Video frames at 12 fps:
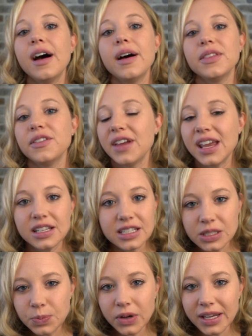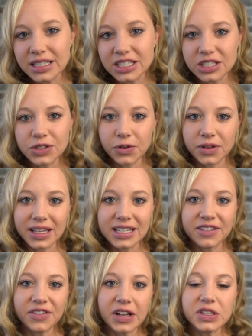The vantage point is just totally
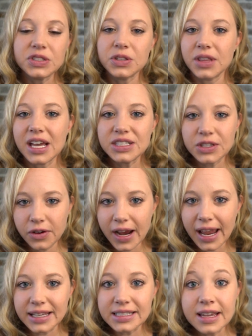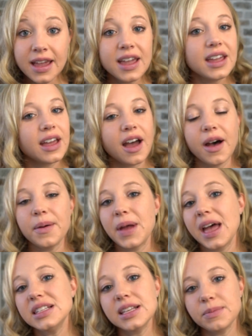different. So that's great.
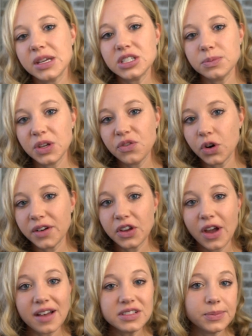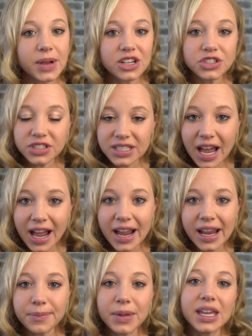As I mentioned before, if you have some extra
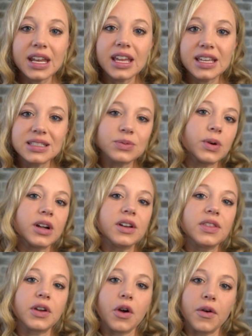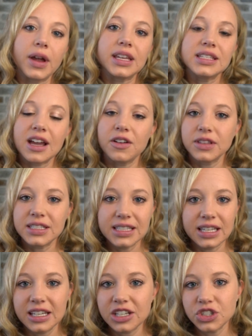time, it is worth going down the
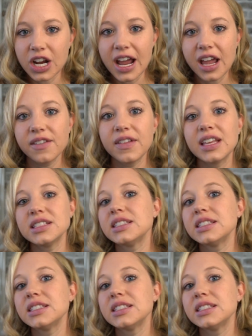scenic drive and